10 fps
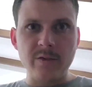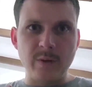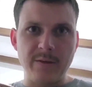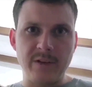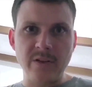
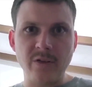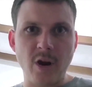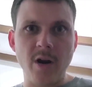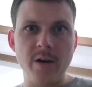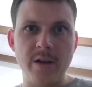Next, we have
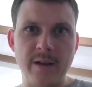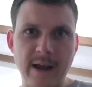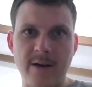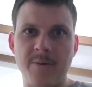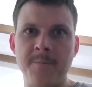
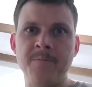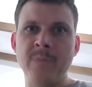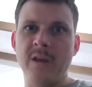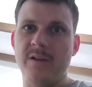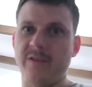discard
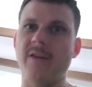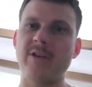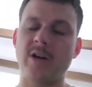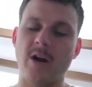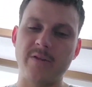down to
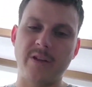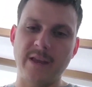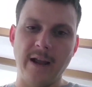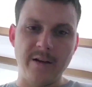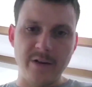7
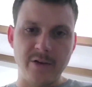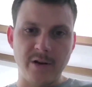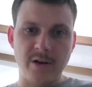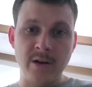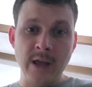cards at the end of
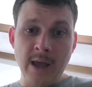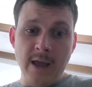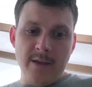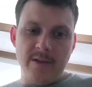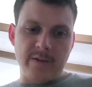your turn.
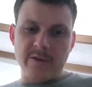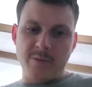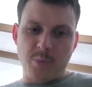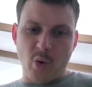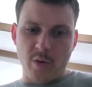
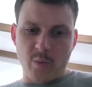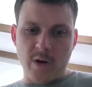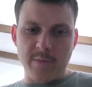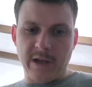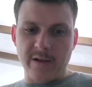This is an
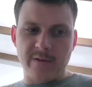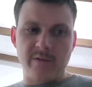important one